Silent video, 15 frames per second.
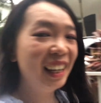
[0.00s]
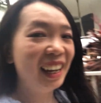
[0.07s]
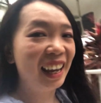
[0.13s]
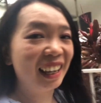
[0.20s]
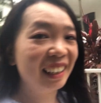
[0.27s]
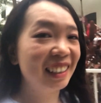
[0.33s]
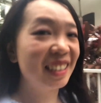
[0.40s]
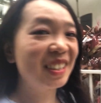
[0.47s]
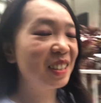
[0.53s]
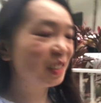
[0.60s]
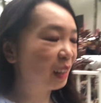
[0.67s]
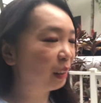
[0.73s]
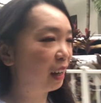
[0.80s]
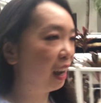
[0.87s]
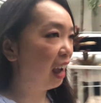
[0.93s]
And it's
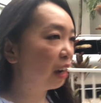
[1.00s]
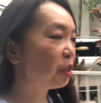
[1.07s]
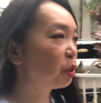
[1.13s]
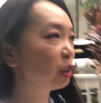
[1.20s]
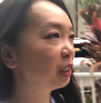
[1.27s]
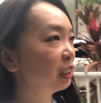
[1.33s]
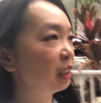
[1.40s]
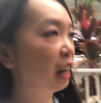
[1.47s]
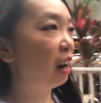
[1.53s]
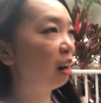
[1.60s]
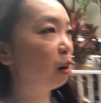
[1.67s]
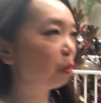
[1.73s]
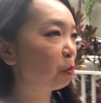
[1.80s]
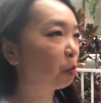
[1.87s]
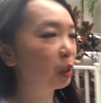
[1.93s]
actually
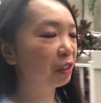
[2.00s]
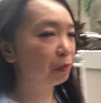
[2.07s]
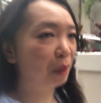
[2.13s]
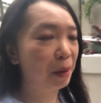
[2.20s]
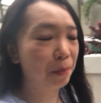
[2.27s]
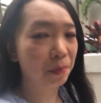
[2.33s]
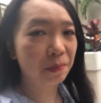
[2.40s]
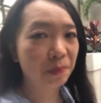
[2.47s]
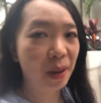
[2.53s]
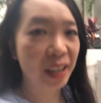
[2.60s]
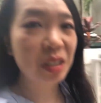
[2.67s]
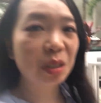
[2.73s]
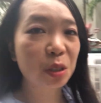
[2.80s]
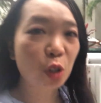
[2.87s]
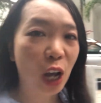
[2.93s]
one of my
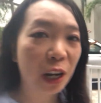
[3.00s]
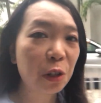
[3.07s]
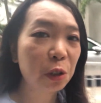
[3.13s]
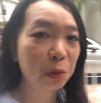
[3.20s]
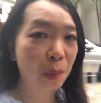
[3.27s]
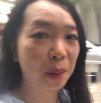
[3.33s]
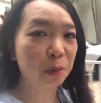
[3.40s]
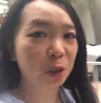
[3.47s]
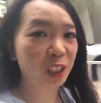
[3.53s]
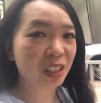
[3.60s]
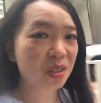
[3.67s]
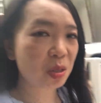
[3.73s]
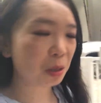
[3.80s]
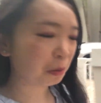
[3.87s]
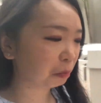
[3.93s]
best childhood memories.